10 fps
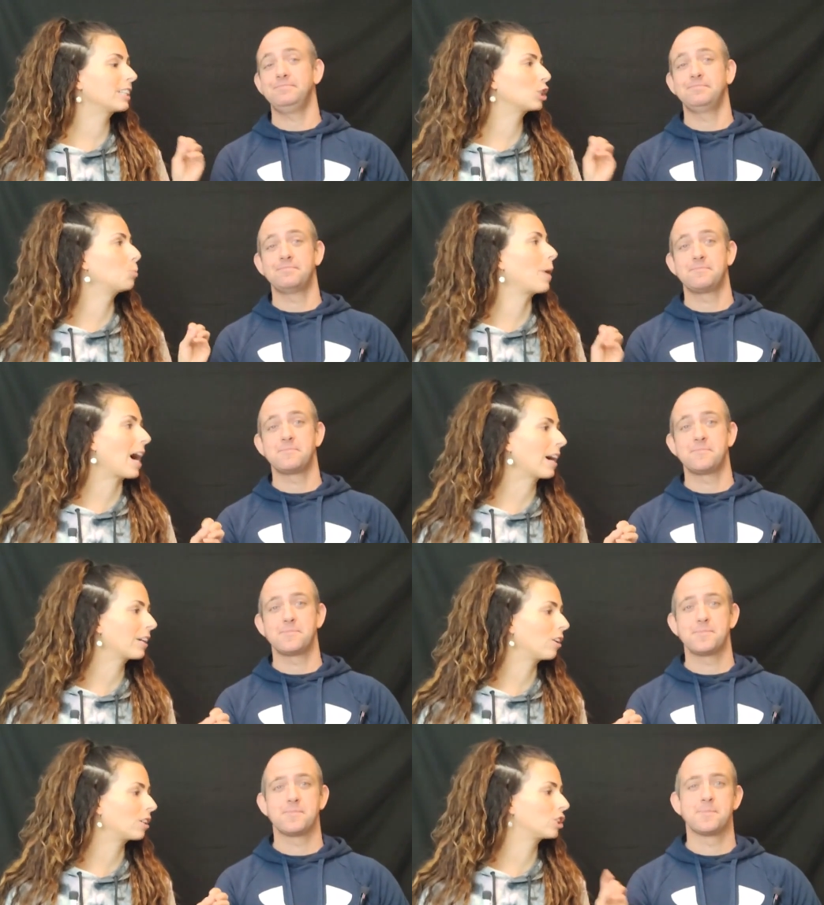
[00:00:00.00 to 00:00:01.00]
Speaker 1: take this back
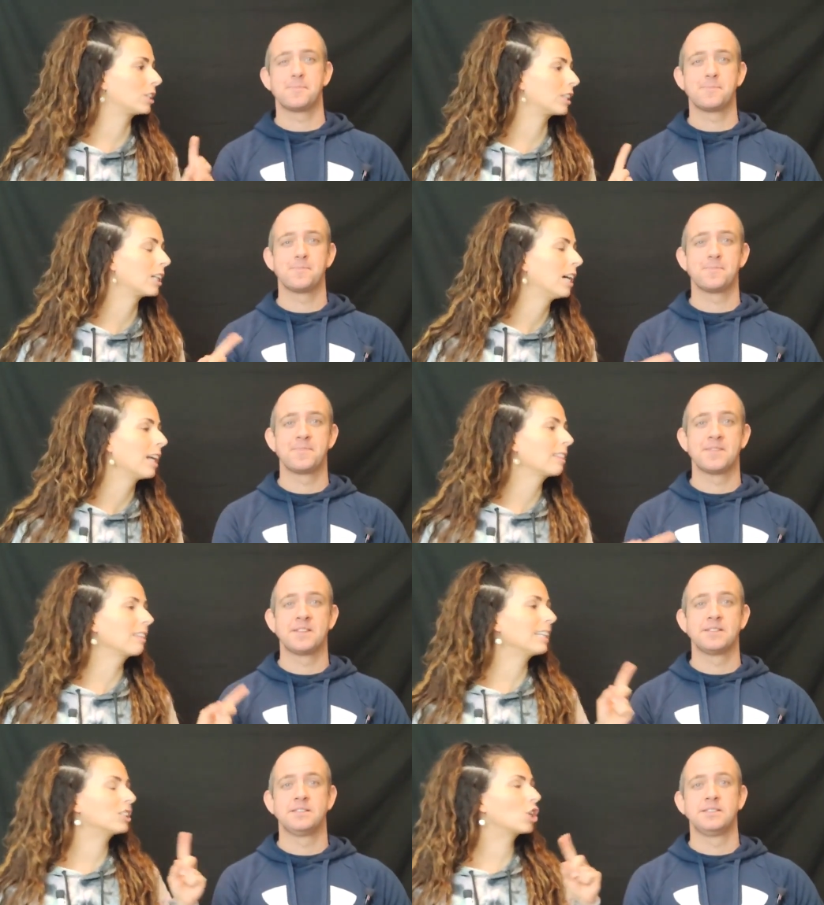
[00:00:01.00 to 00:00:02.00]
a notch here.
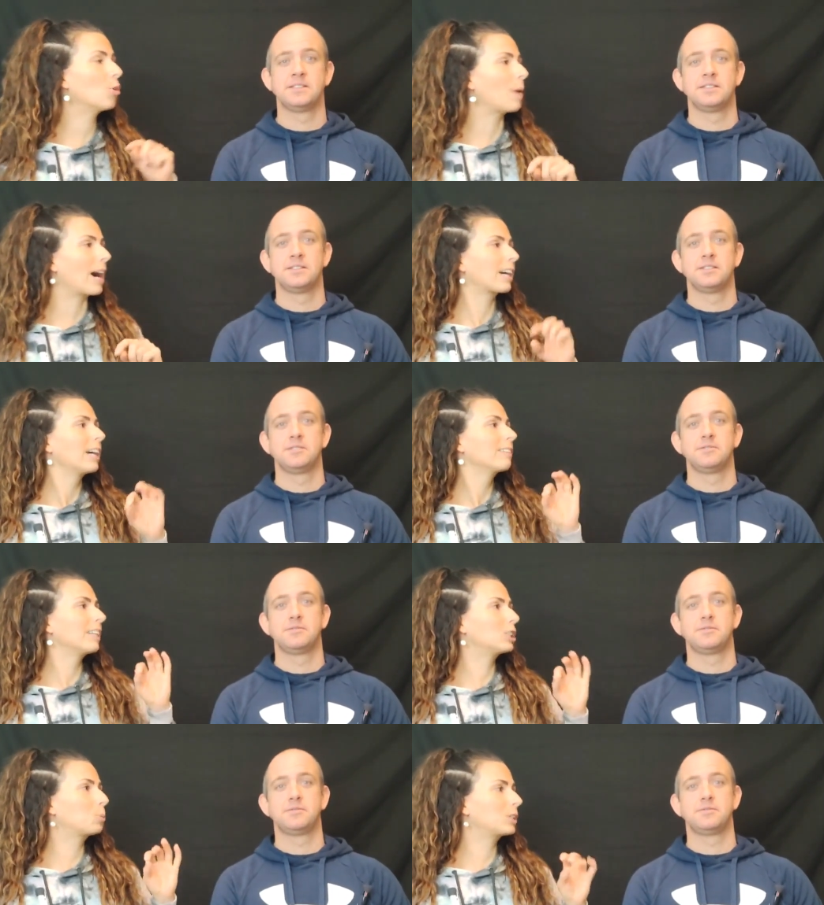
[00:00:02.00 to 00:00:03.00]
Let's go back.
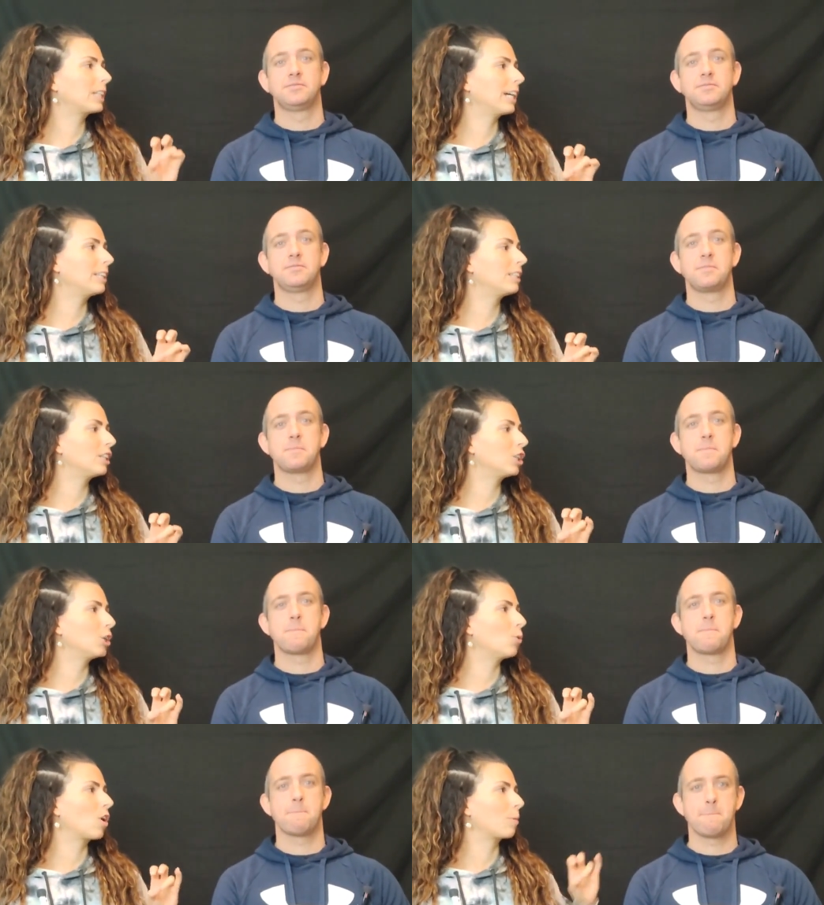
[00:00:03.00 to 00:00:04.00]
Let's pretend
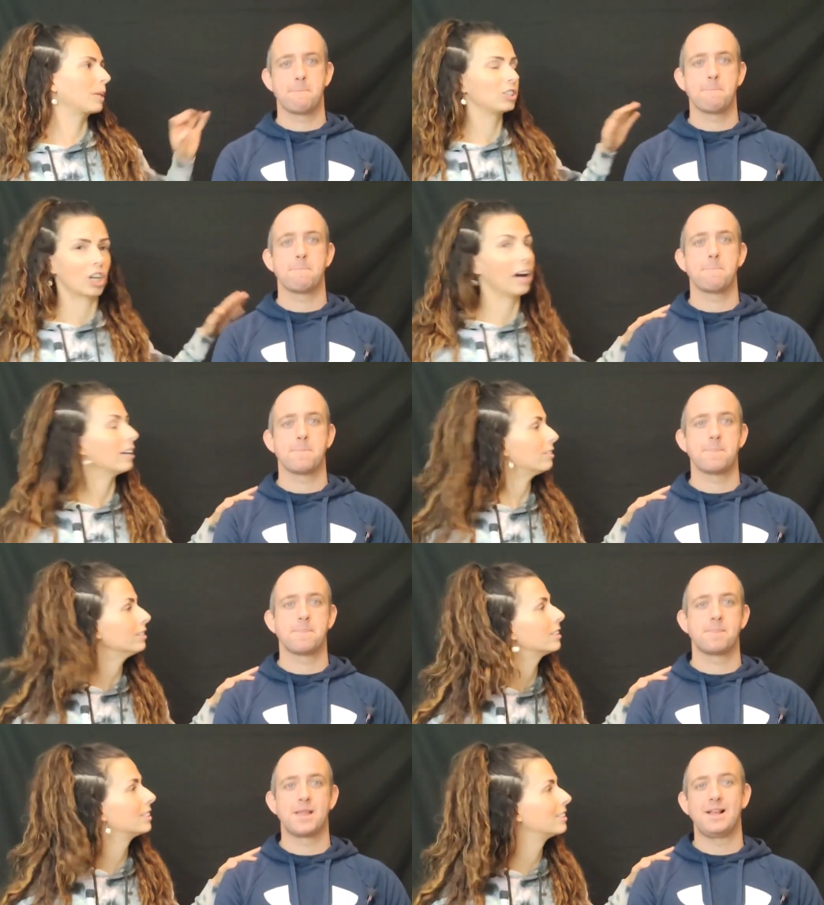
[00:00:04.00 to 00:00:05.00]
you are my
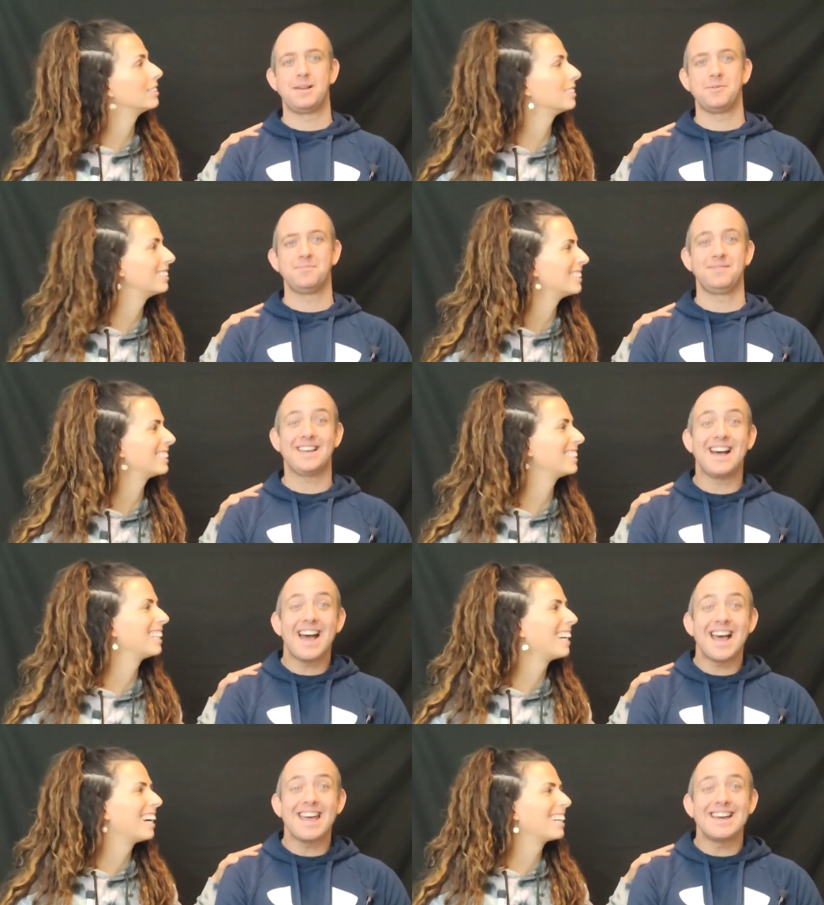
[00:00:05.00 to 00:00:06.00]
child.
Speaker 2: Hello.
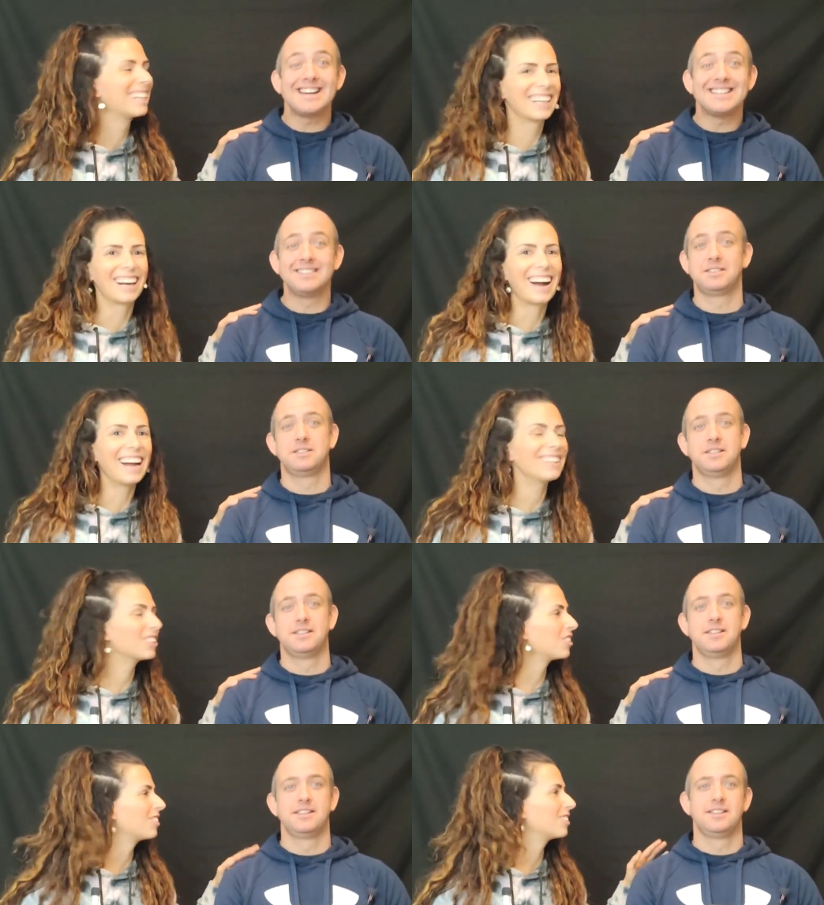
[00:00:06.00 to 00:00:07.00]
Speaker 1: Hi,
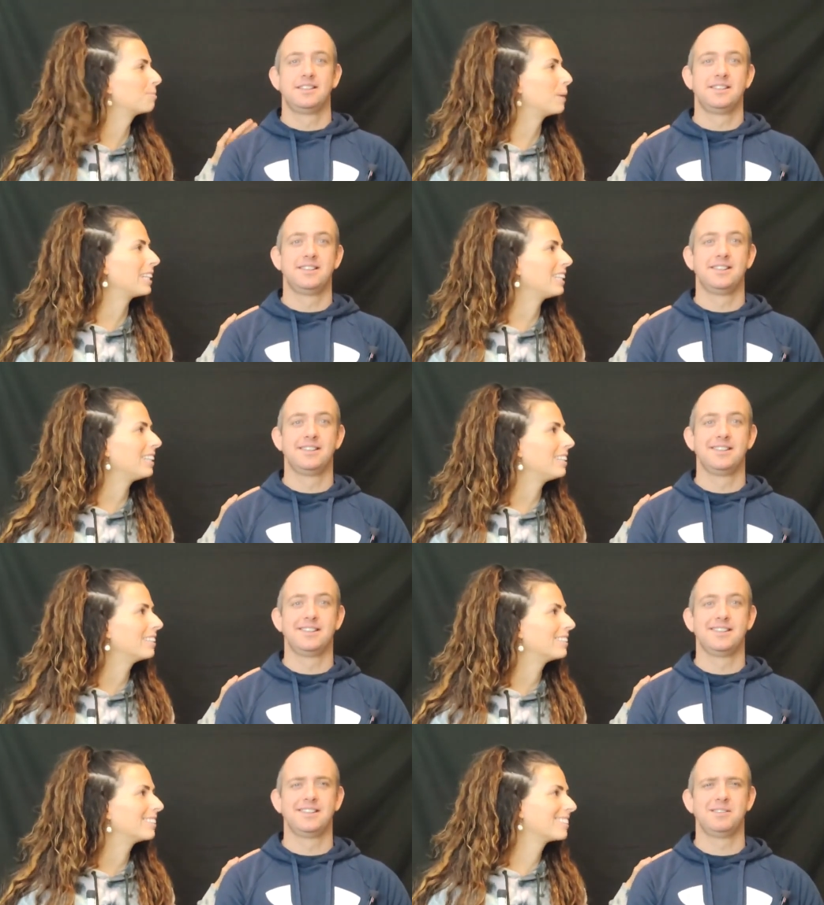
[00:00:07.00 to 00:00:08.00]
little Mikey.
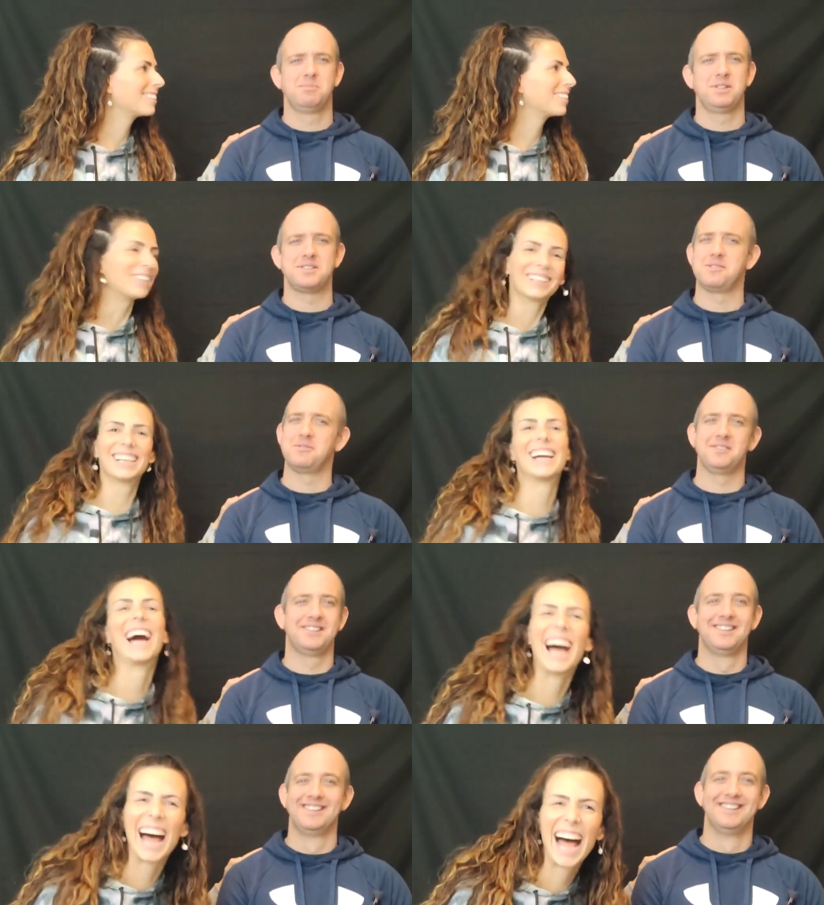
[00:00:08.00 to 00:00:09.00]
Speaker 2: Please don't.
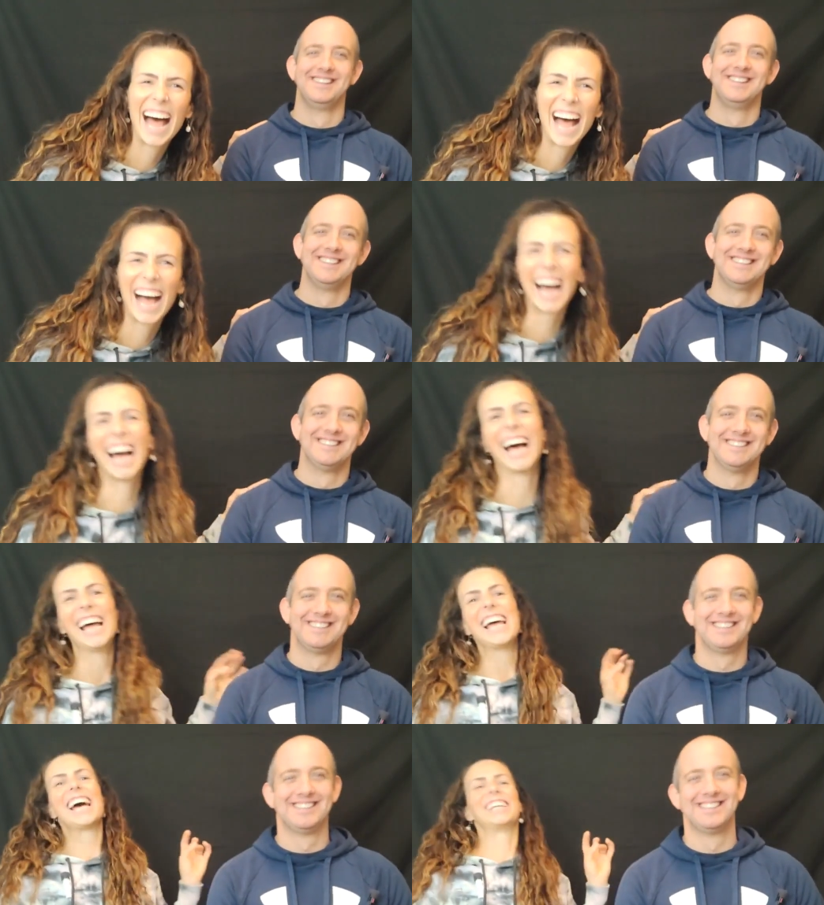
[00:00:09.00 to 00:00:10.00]

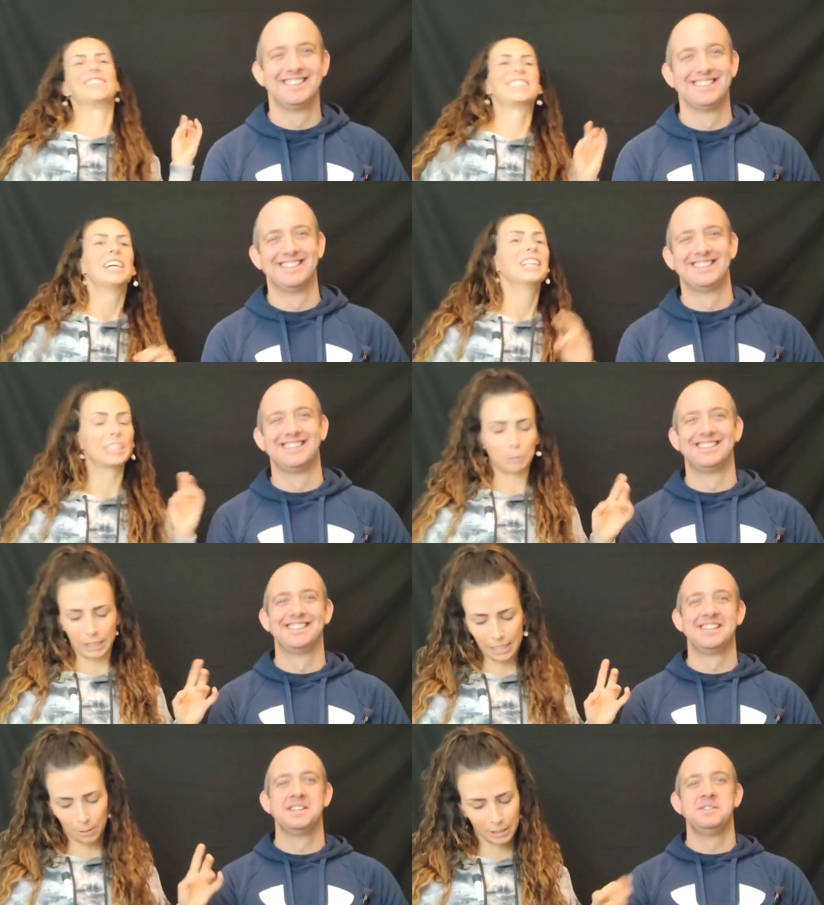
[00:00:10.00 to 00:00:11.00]
Speaker 1: Anyway, let's pretend